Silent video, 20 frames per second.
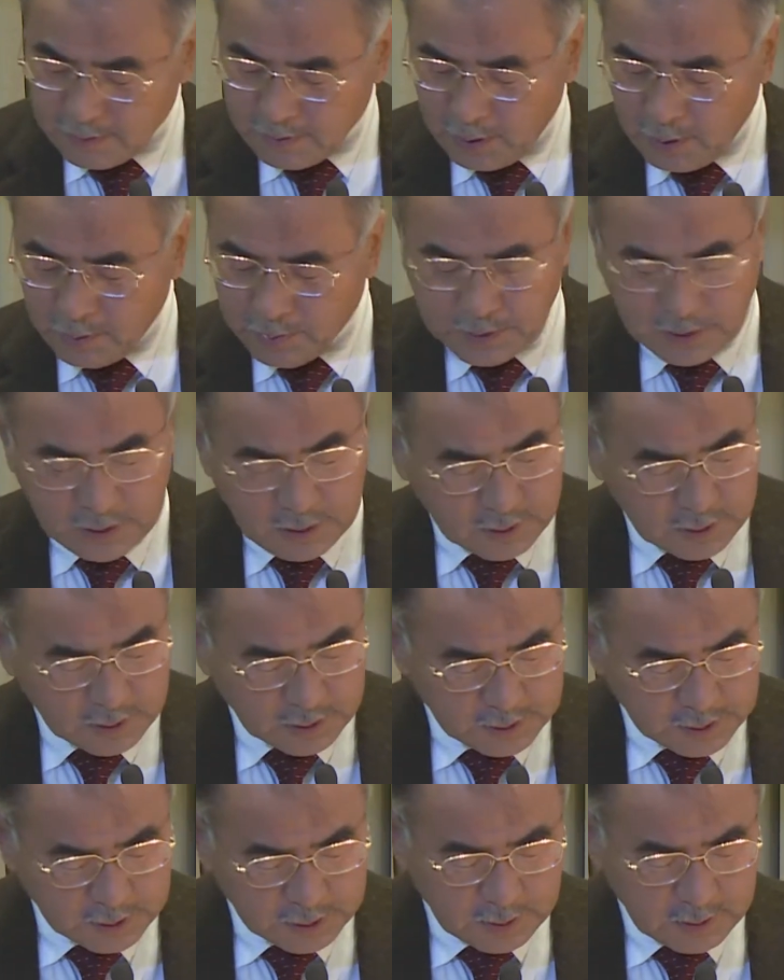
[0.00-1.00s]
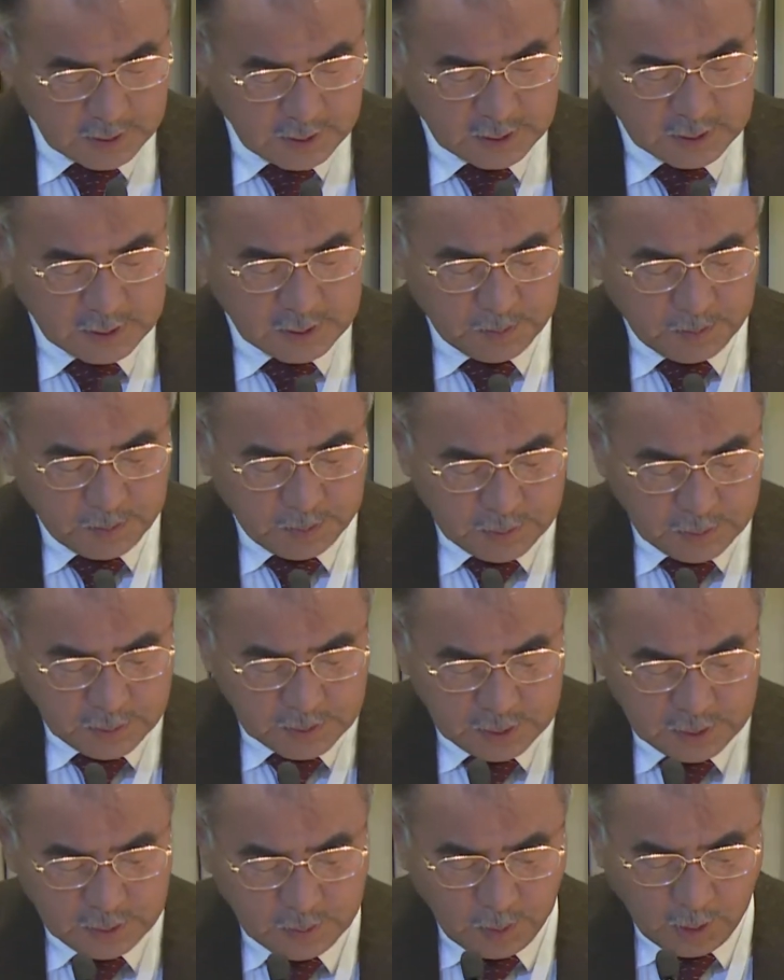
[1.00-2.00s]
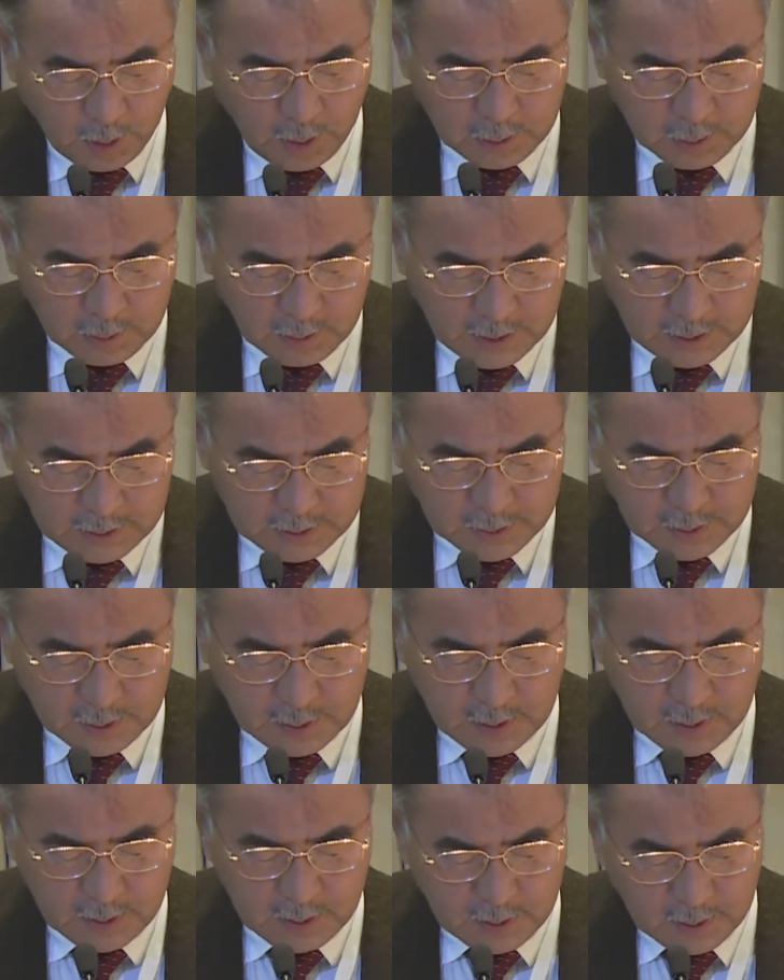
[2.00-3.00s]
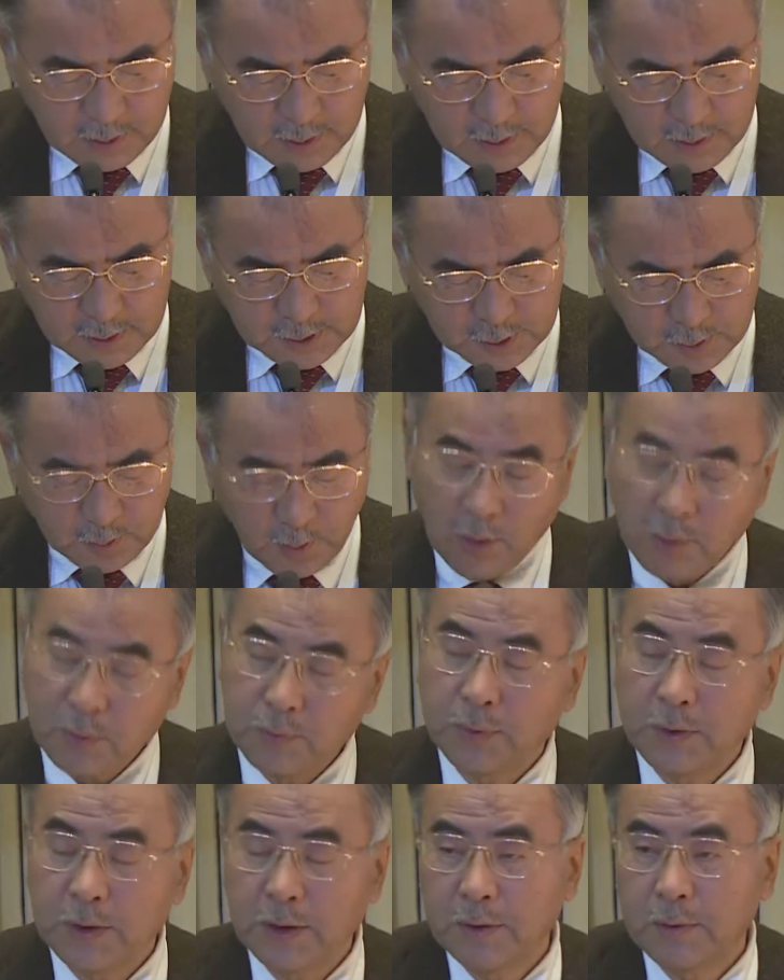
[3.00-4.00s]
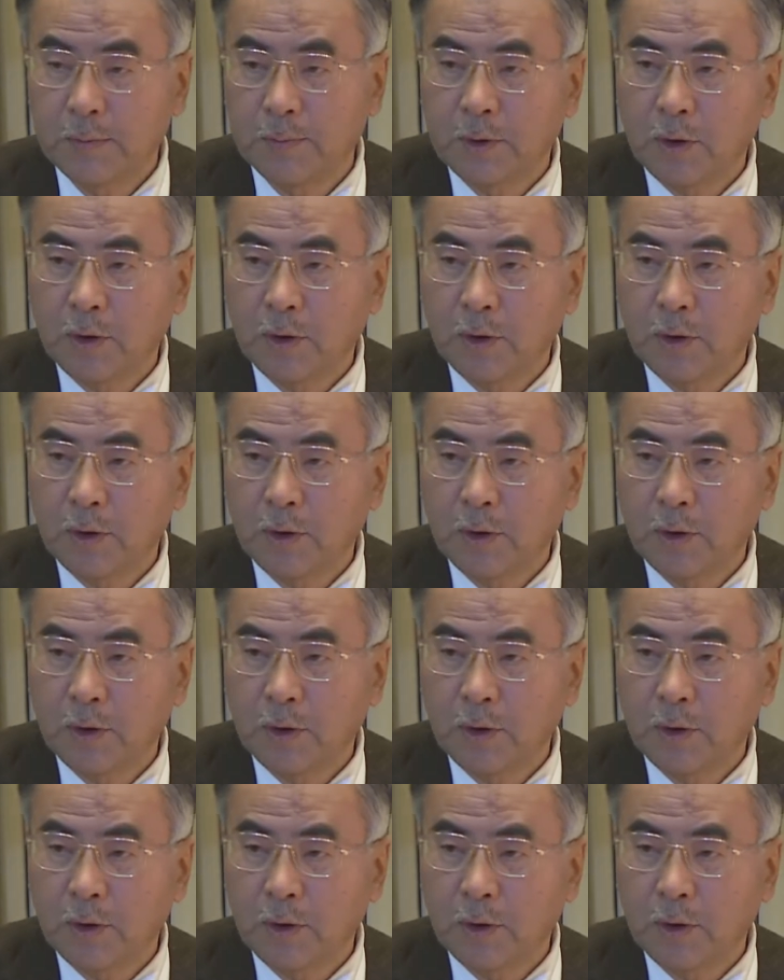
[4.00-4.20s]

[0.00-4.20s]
Of interest is a flint bowlet, small flint